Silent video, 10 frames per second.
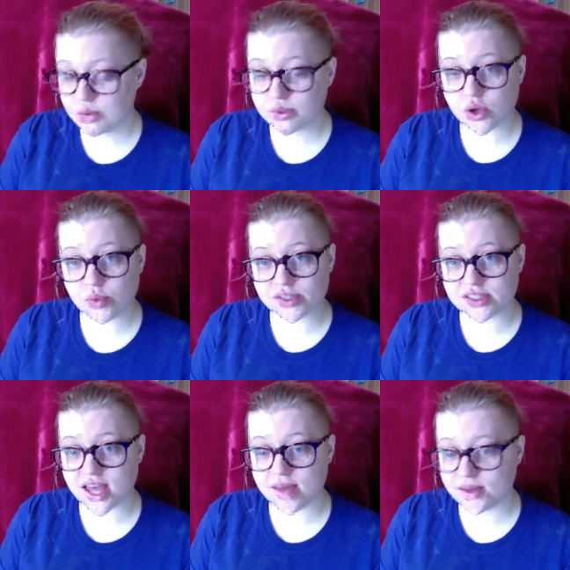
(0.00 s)
He was
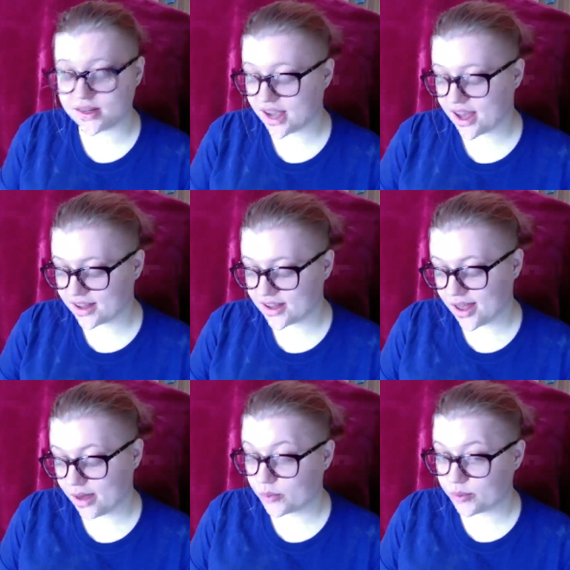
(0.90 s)
almost diamond, yeah.
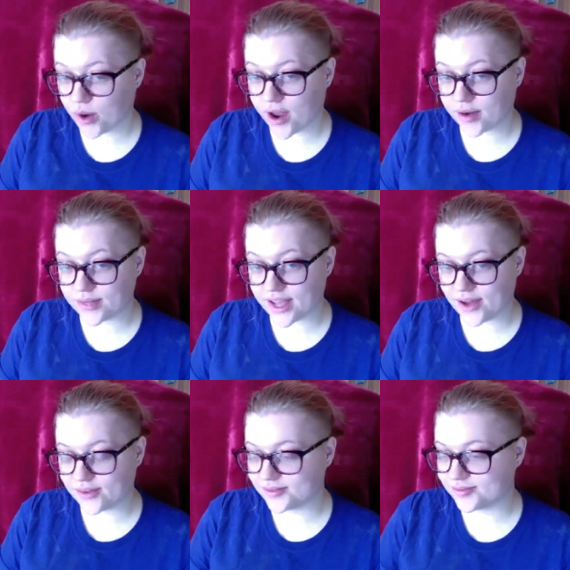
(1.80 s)
We brought
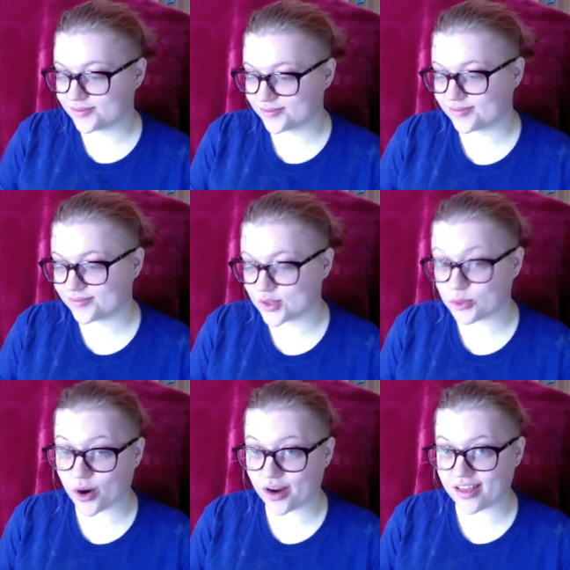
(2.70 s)
him down
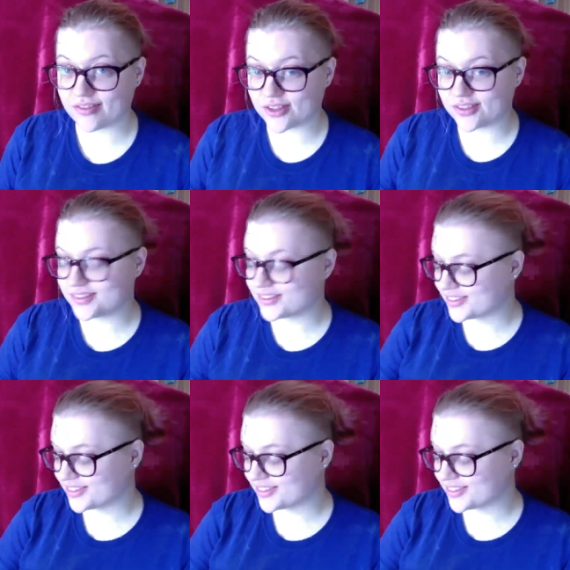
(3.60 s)
to our level.